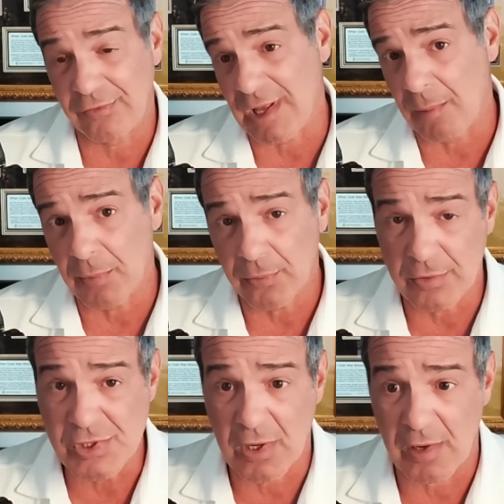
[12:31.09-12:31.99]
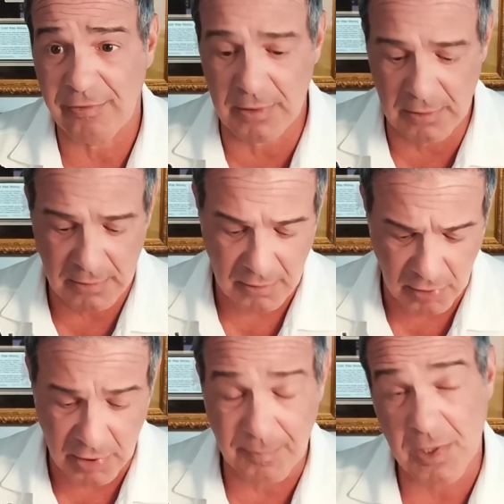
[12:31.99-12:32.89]
Dilma Rousseff,
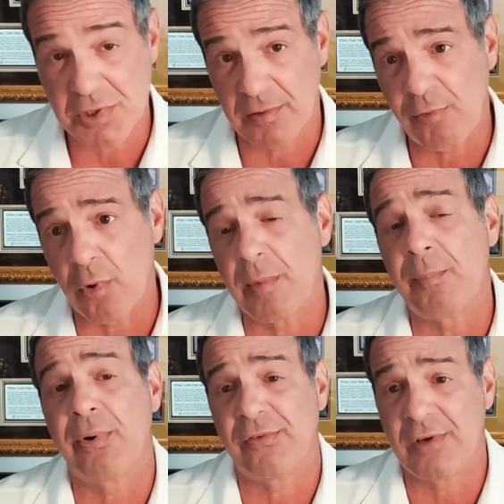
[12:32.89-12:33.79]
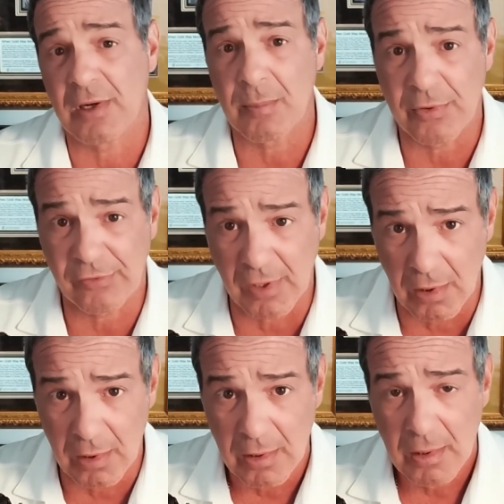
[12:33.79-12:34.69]
her admission, the former president of
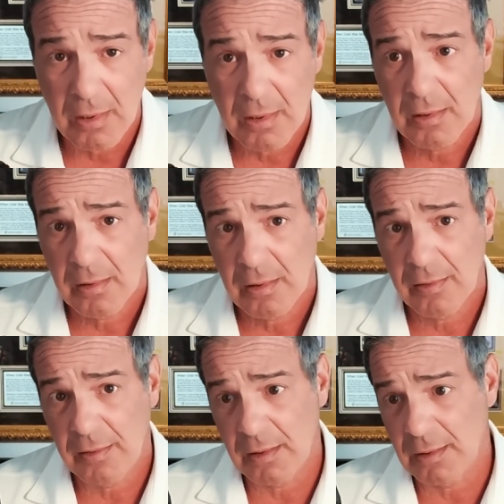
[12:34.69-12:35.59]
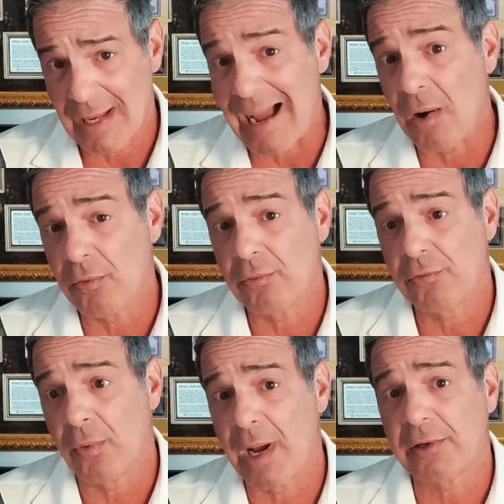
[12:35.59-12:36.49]
Brazil, the now
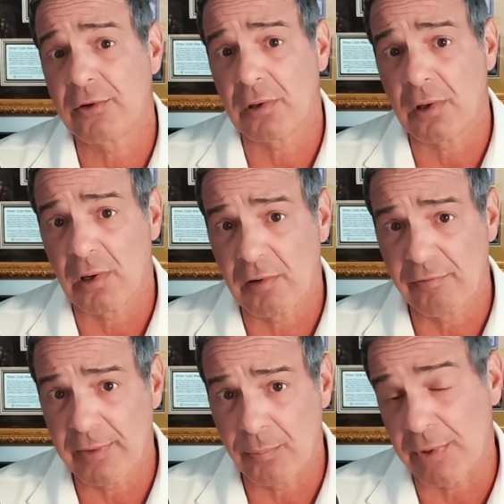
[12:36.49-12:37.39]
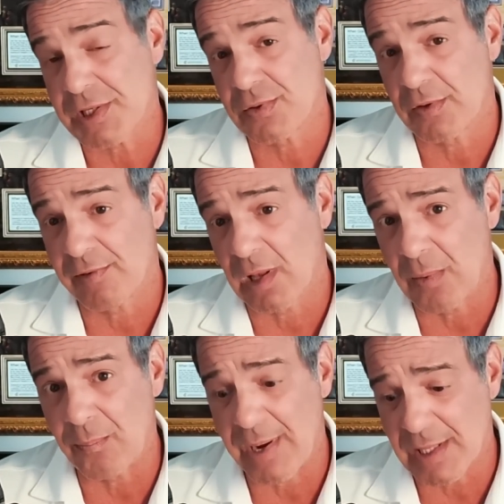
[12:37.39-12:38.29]
director of the BRICS New
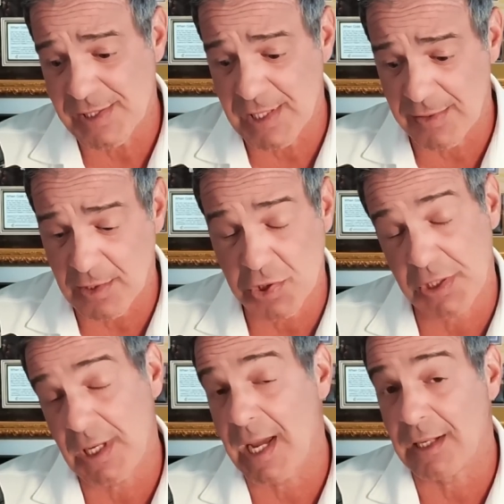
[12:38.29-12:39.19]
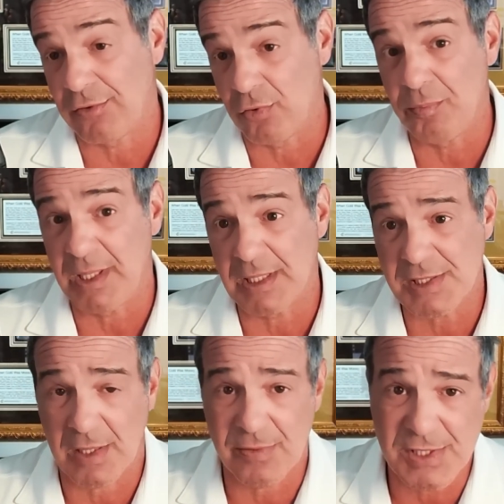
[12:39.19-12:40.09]
Development Bank, said that she had 2
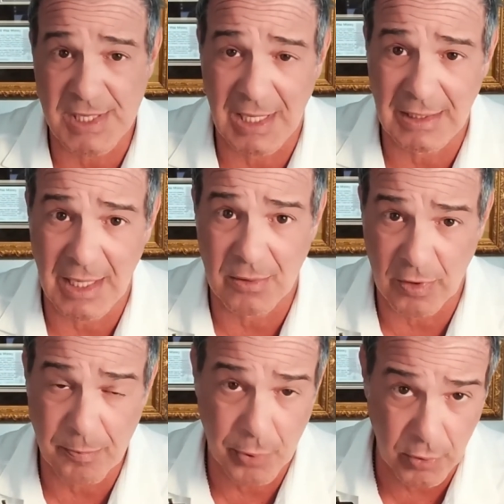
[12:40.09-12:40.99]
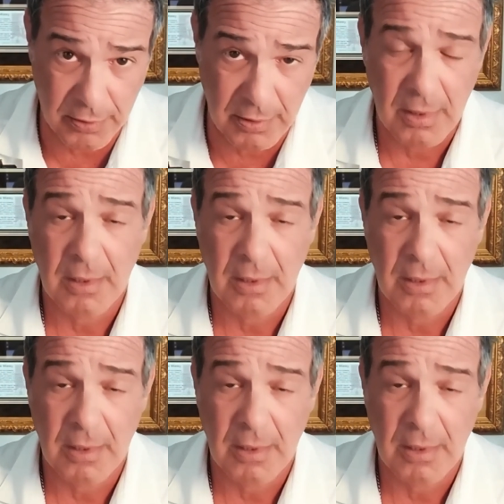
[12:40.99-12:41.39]
meetings on the sideline with Putin